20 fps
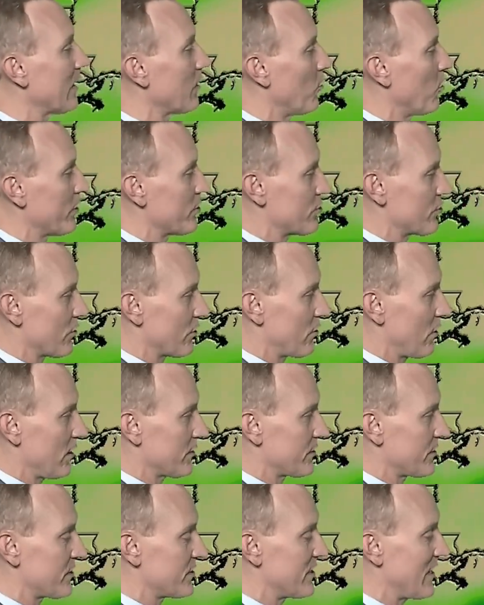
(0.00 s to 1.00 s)
of moisture
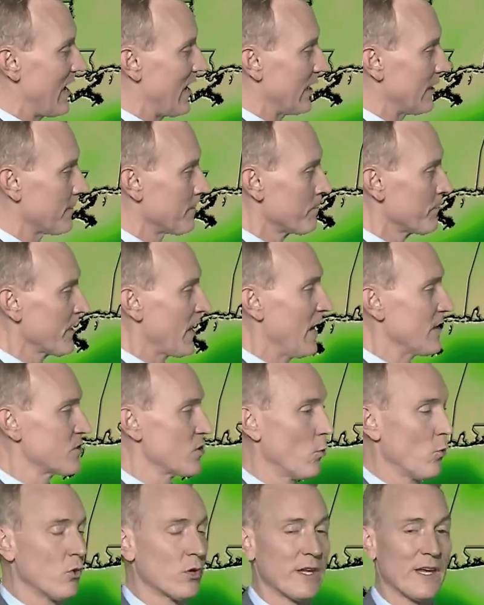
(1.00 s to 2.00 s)
across the state, and
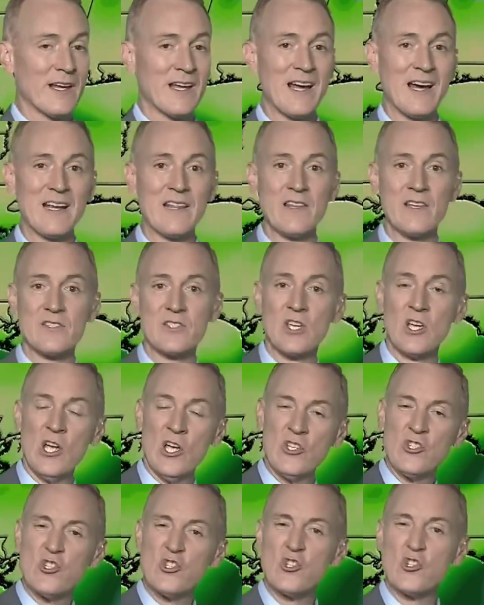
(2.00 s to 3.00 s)
so we'll get kind of this
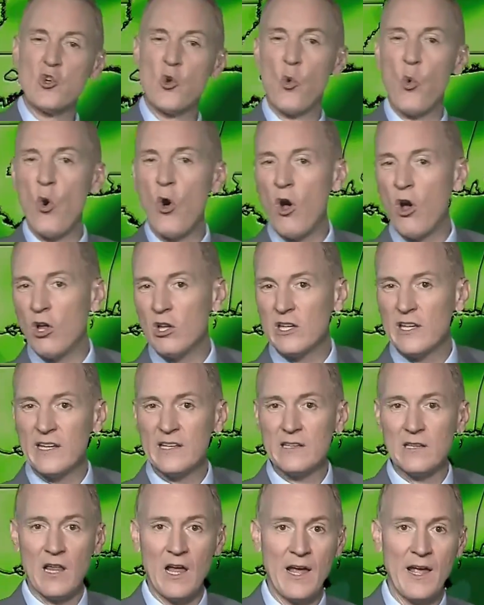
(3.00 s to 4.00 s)

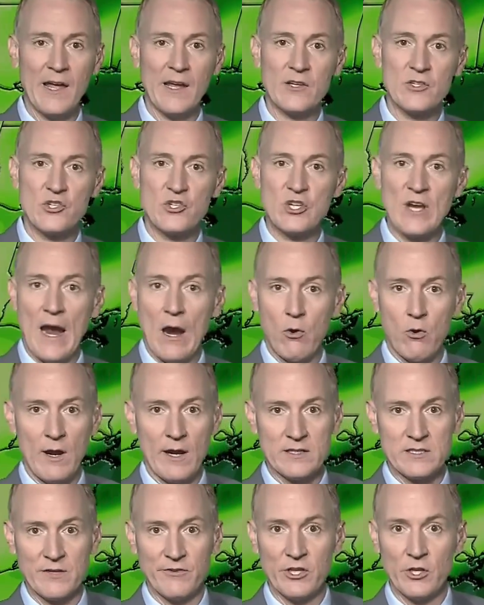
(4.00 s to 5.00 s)
squally-like shower
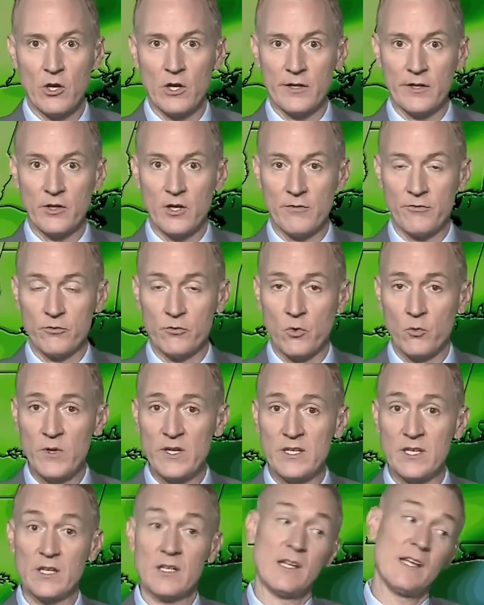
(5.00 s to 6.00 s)
activity on and off through the
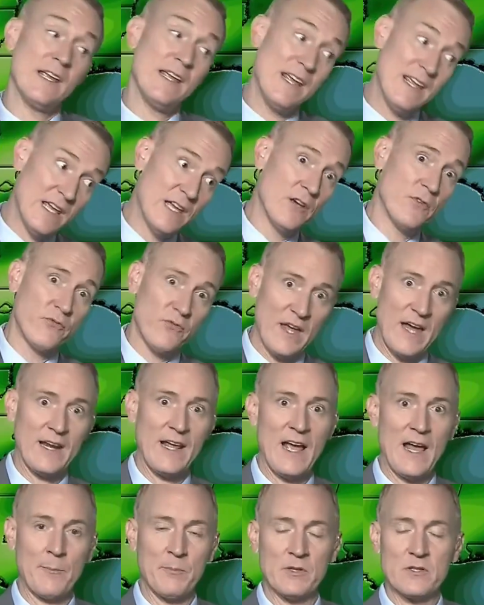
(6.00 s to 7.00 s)
weekend, if that
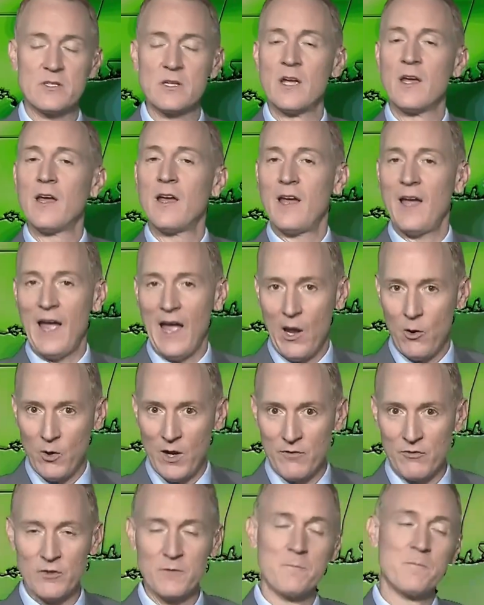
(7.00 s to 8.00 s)
happens.
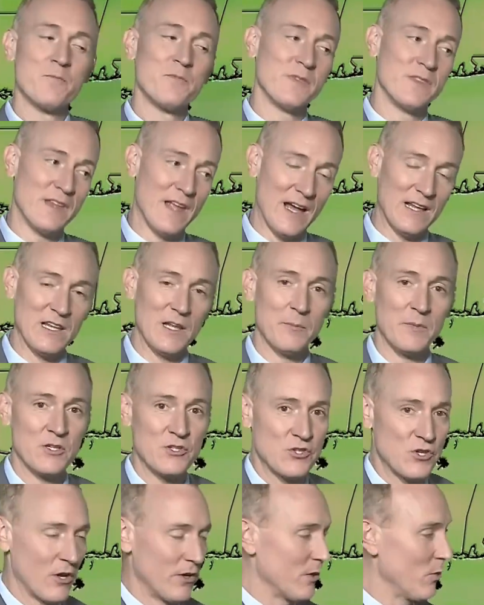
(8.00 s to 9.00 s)
However, now let me
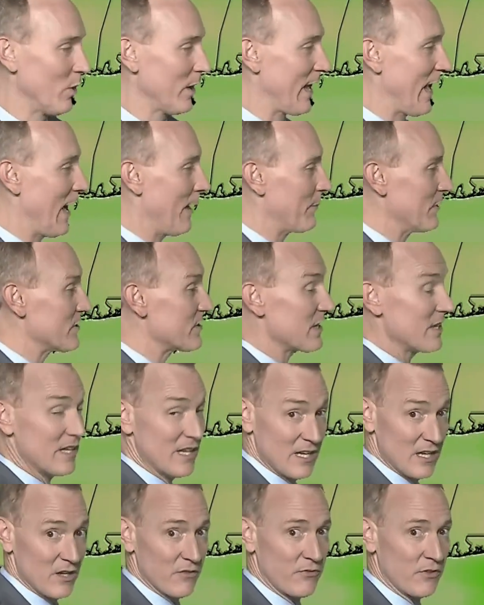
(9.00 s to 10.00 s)
show you what happens
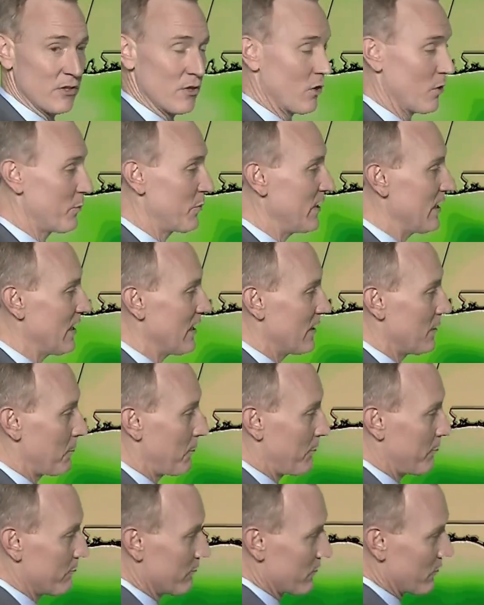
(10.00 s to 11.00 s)
if the European
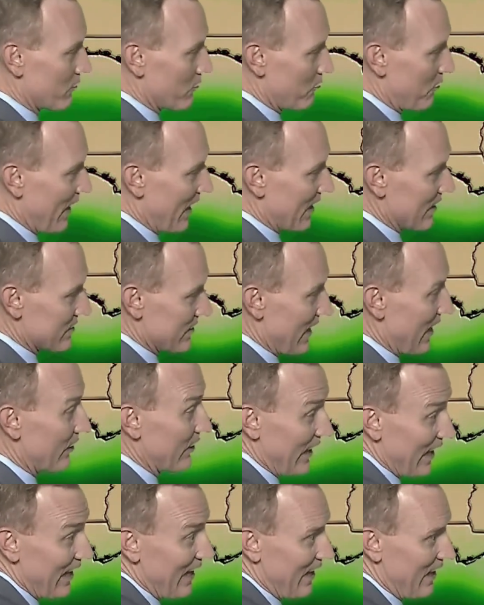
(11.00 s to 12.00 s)
pans out
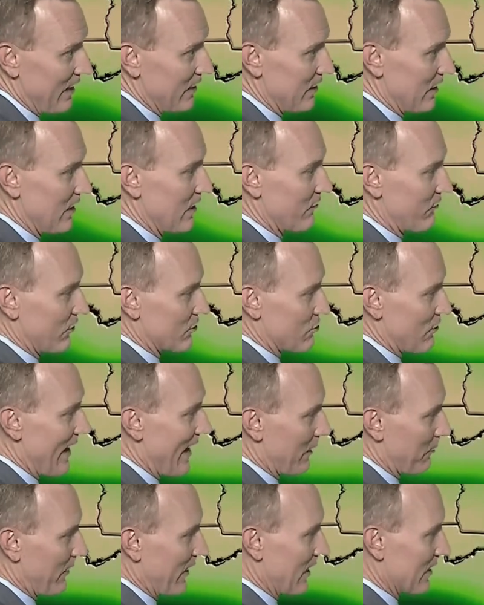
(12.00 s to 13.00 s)
and if the
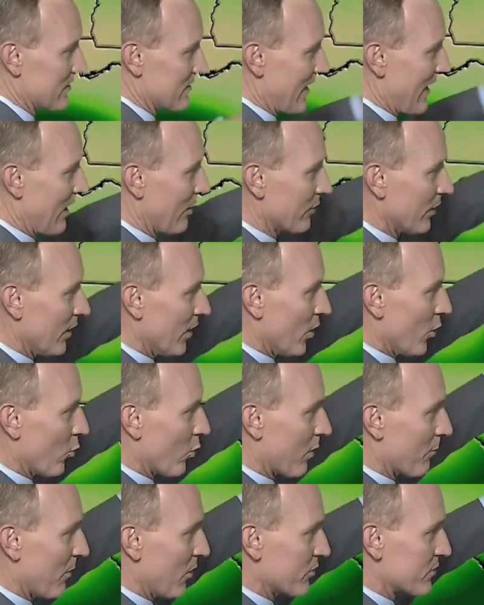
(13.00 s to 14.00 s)
track pans out,
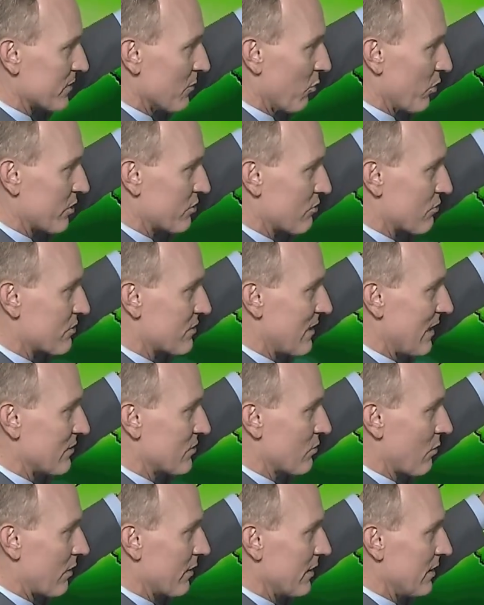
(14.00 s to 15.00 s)
where most of the moisture stays
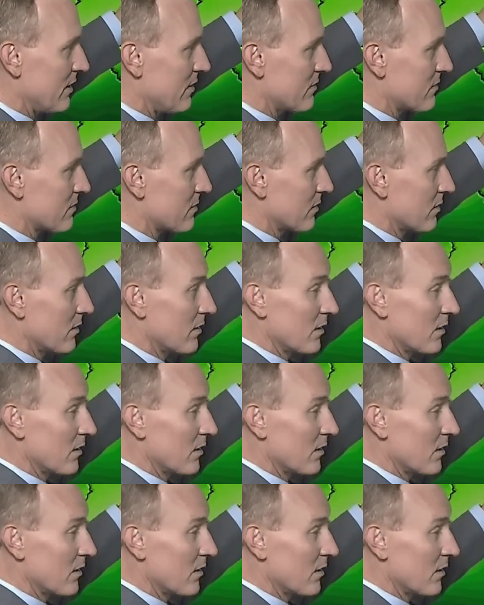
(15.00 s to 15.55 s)
to our east.